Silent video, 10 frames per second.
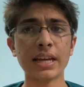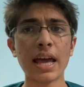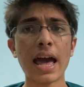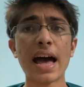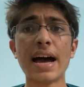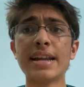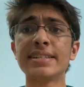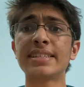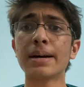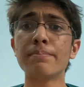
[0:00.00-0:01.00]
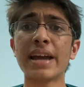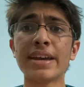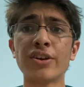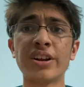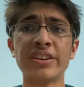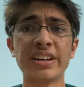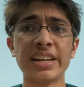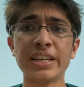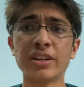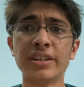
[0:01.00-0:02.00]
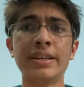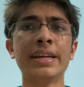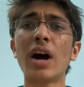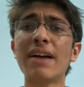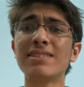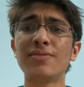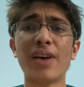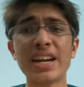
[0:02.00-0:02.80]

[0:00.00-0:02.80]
and sub 9 on a really good day. I was very